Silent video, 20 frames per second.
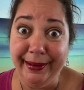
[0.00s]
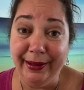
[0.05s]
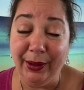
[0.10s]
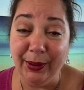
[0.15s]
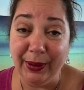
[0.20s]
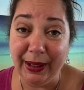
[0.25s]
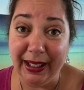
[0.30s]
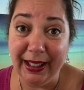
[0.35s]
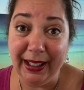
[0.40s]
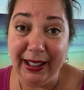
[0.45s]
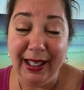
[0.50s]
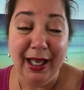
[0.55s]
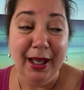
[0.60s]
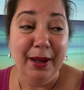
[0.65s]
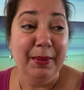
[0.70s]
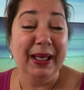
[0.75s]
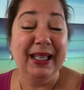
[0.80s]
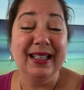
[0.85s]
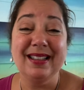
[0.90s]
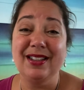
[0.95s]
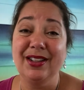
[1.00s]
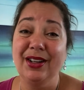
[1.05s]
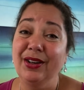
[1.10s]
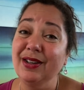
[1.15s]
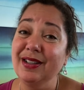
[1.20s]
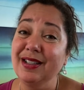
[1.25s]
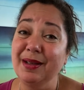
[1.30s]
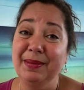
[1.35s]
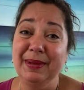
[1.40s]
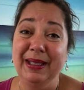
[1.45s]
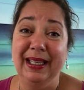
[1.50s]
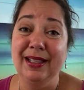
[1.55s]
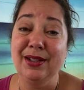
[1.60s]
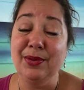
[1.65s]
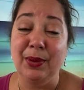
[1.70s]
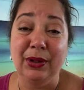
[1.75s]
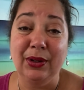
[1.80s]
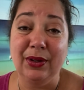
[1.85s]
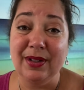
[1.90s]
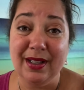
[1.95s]
okay? Because there are some days
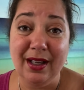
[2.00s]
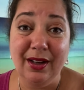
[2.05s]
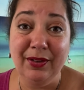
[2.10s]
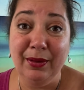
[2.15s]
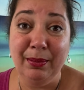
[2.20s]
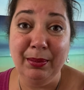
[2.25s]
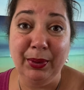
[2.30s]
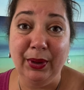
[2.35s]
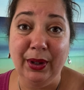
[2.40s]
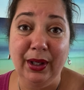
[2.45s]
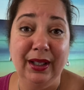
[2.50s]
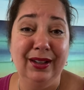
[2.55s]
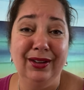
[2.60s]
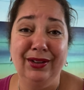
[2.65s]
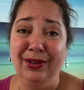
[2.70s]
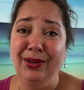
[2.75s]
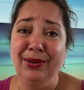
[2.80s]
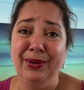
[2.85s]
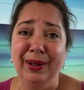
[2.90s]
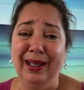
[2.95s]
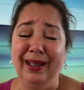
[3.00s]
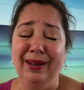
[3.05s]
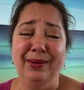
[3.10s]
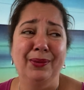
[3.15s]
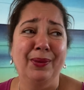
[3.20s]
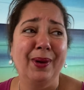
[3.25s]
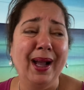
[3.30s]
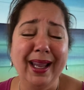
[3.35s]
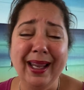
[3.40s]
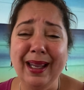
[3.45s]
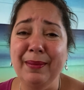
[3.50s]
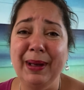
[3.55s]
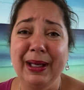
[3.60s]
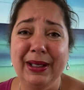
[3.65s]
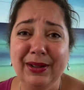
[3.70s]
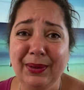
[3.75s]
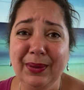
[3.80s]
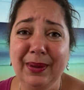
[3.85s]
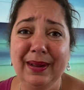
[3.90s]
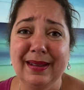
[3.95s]
when you're self employed that you're going, why am I
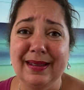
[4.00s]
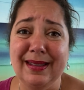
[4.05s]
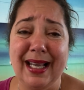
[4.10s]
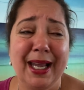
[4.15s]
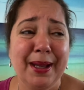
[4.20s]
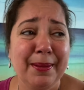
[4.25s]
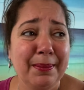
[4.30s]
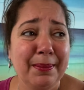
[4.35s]
doing this? I